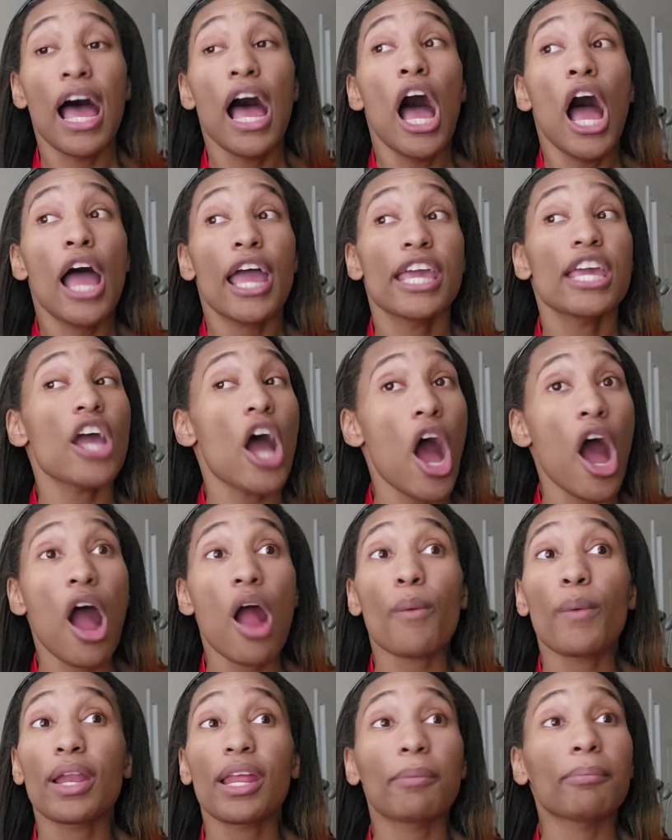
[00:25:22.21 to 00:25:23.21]
He
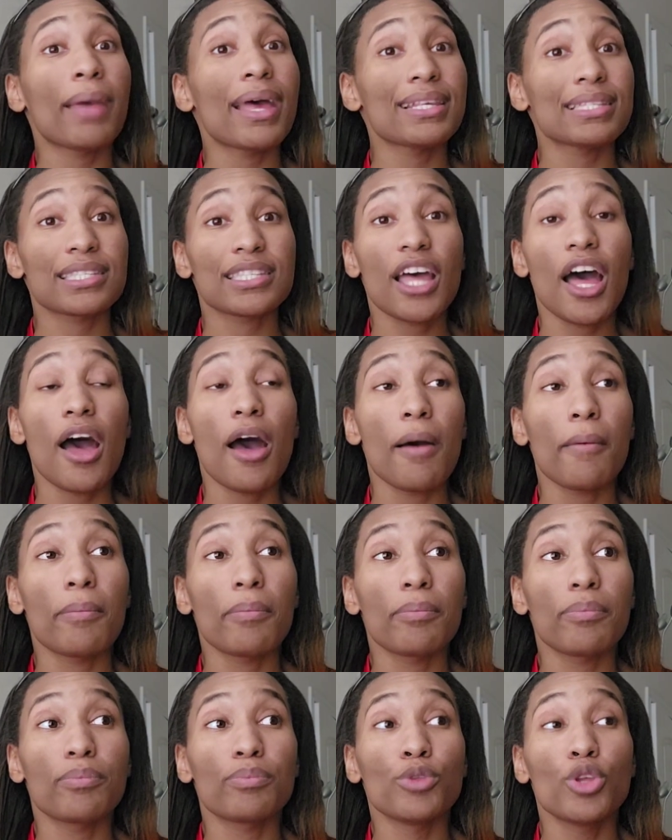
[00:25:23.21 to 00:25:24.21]
already messed up,
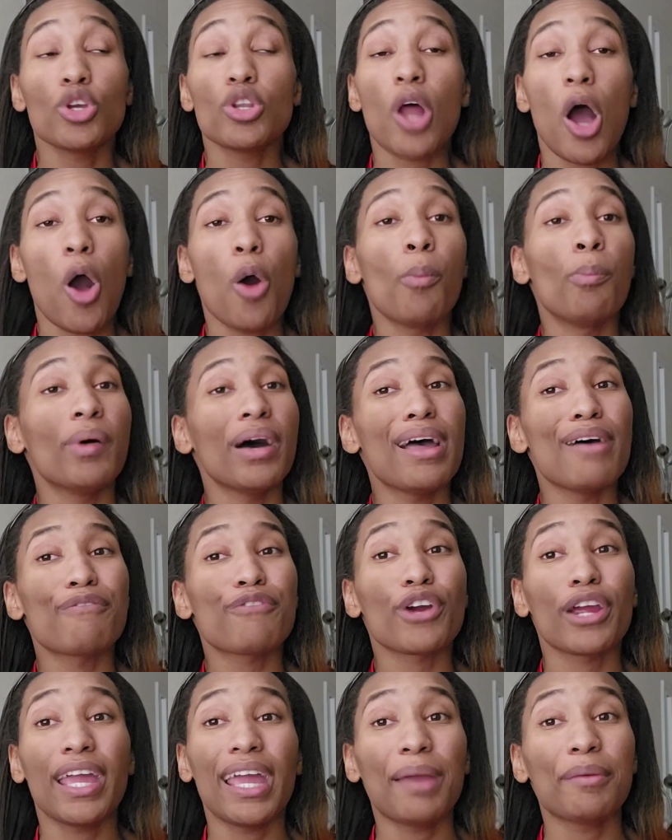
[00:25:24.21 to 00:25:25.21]
you know, but for
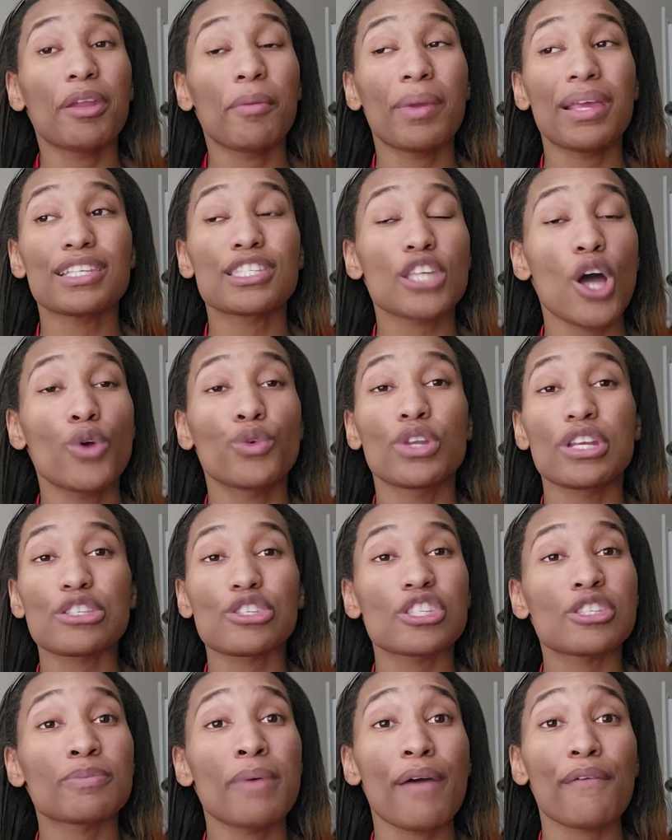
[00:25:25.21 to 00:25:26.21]
him to be so
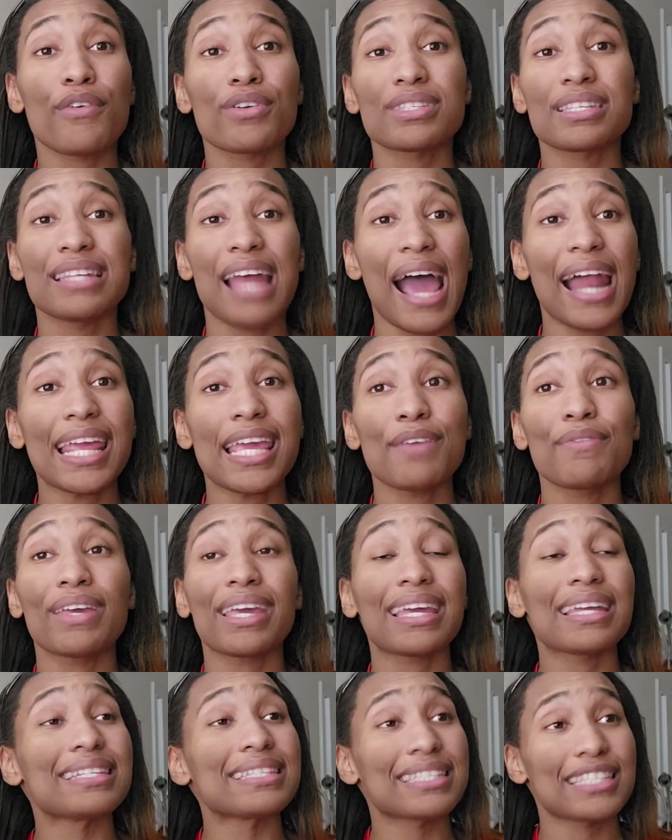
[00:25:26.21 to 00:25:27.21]
disrespectful to not even
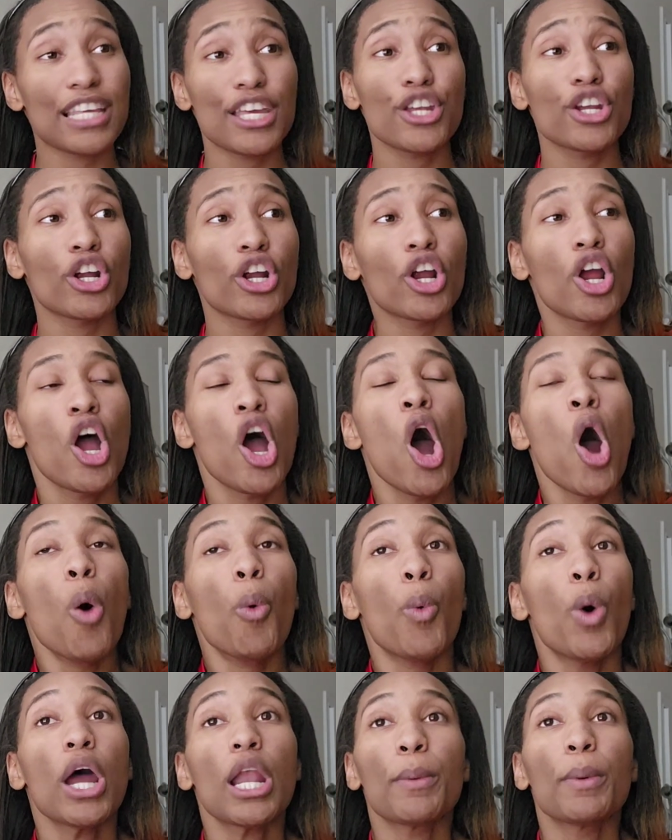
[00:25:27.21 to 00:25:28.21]
consider
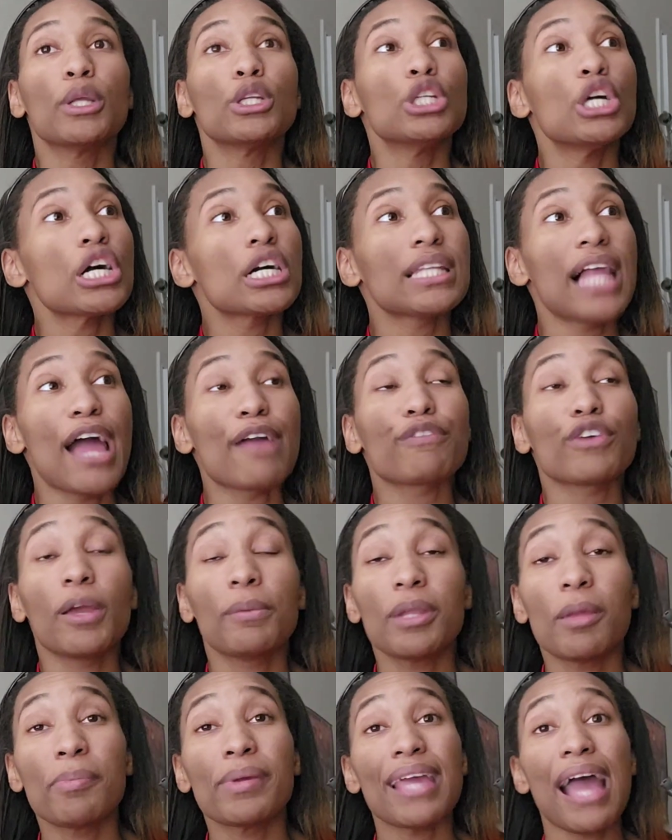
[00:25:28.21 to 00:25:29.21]
what it would look like for him
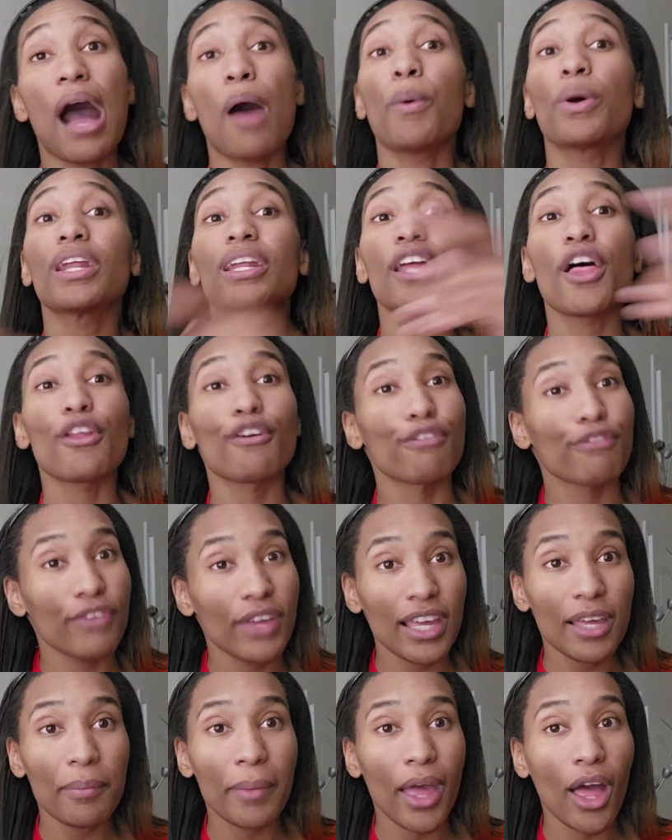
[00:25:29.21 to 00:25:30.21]
to be out with another
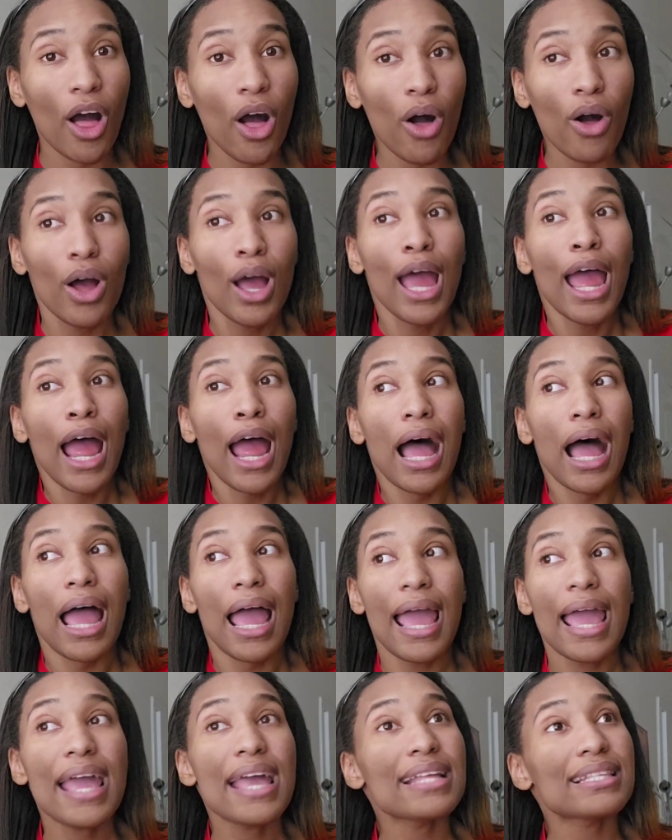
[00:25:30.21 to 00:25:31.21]
female,
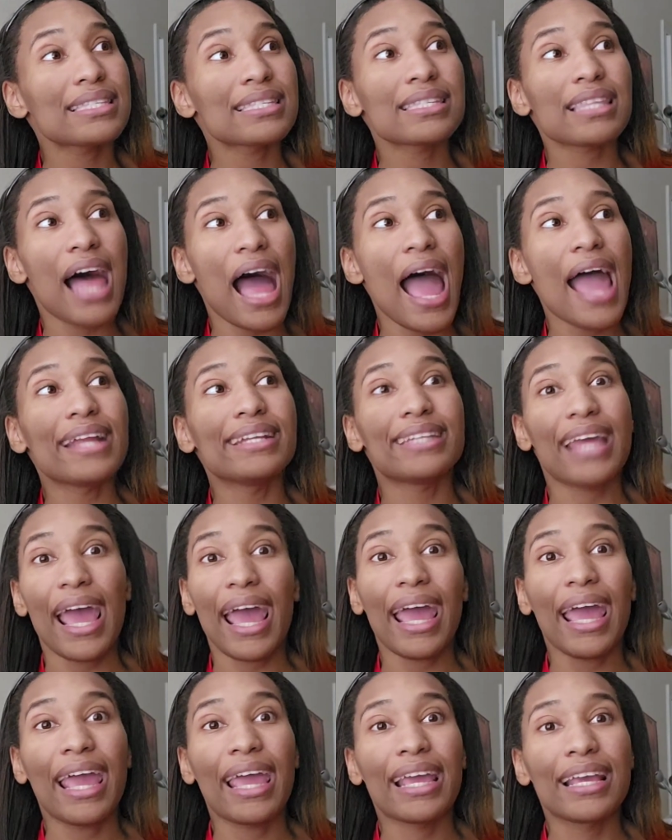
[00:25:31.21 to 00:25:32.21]
it's like,
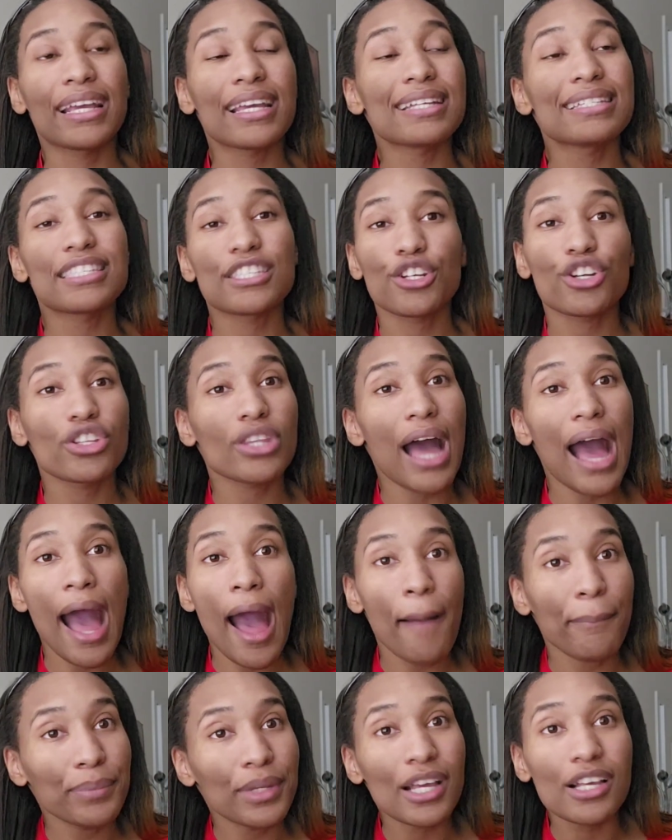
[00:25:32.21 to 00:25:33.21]
dang, consider the
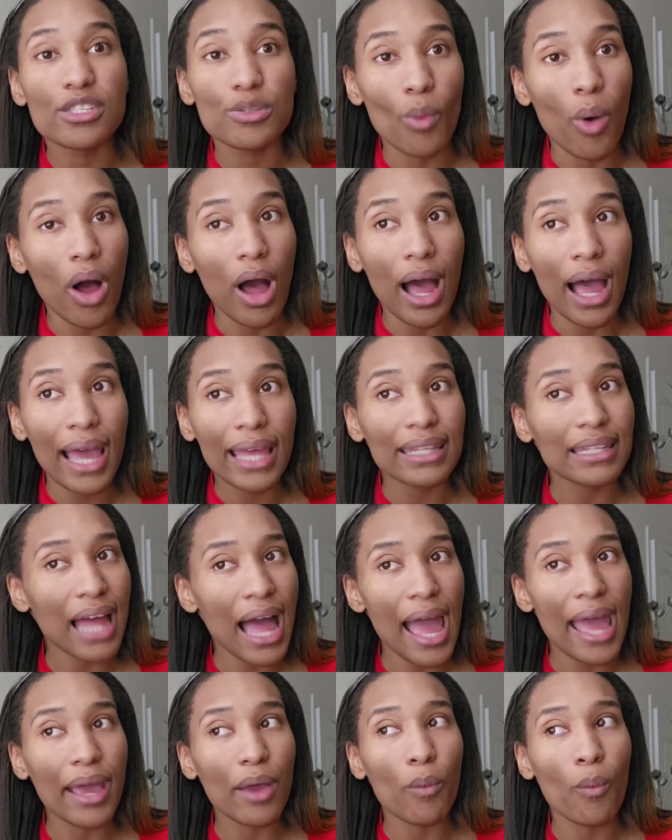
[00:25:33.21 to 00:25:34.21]
optics, Juan.
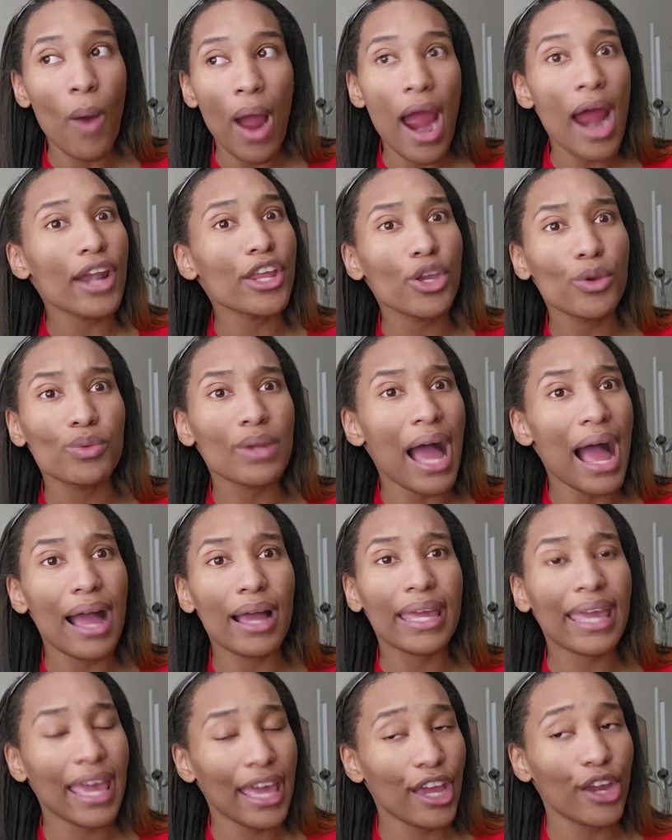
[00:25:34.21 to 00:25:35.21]
Like, why are you not
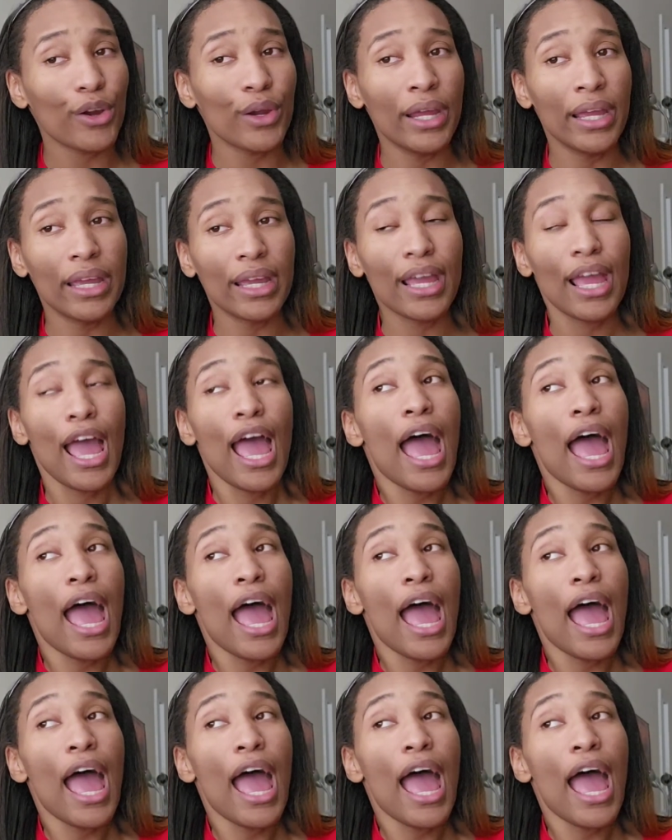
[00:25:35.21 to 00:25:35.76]
caring?